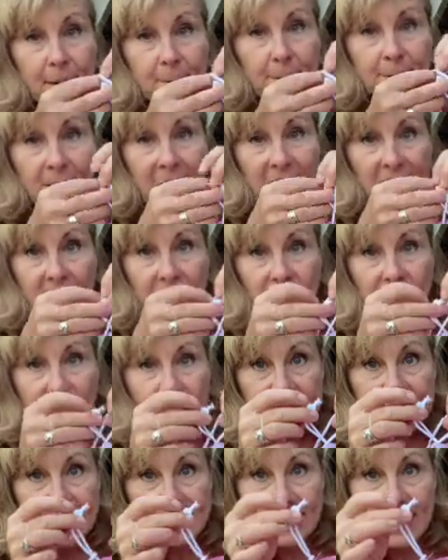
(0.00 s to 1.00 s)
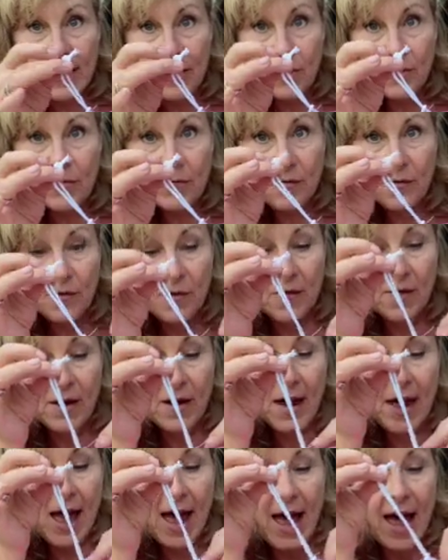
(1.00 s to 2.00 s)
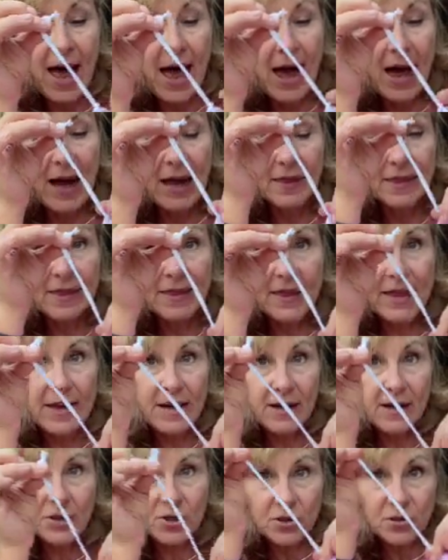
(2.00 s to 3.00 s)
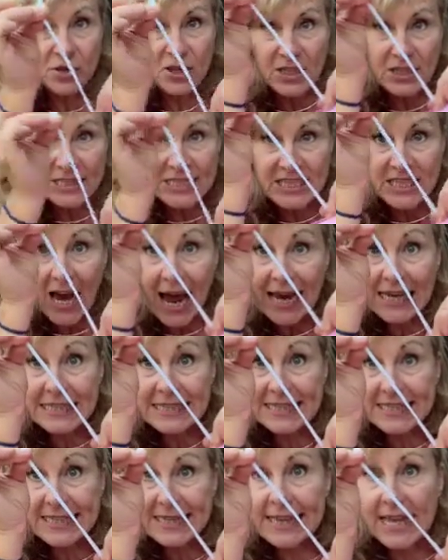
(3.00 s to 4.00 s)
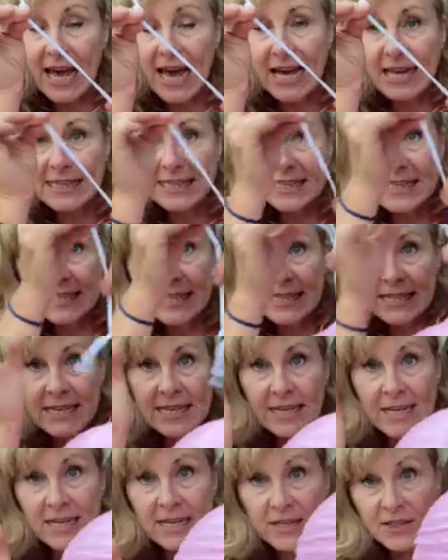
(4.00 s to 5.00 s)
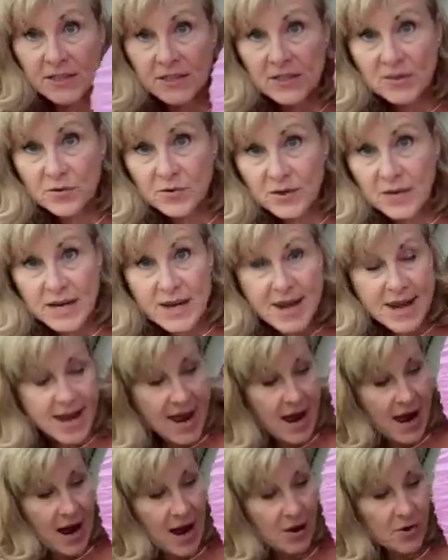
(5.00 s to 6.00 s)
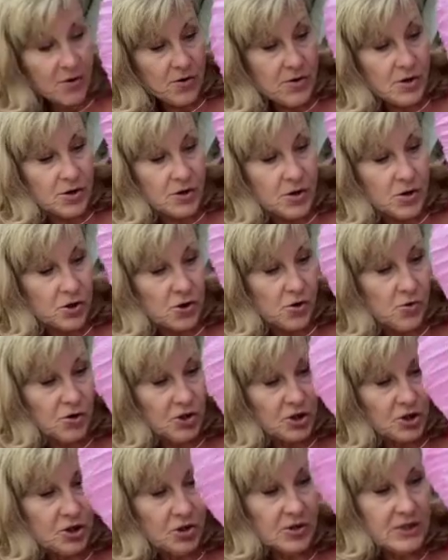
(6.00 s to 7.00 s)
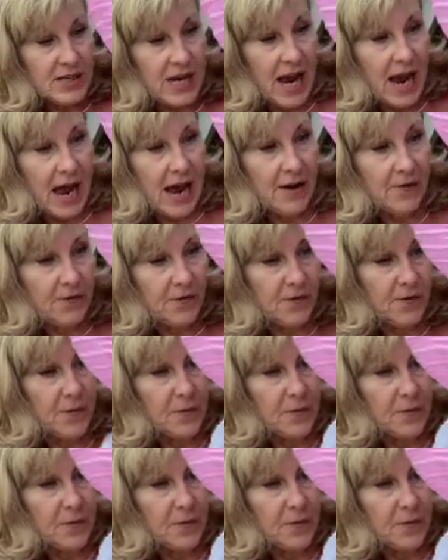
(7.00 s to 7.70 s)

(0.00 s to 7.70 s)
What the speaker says: back on itself, and there you can tighten that so that now you should have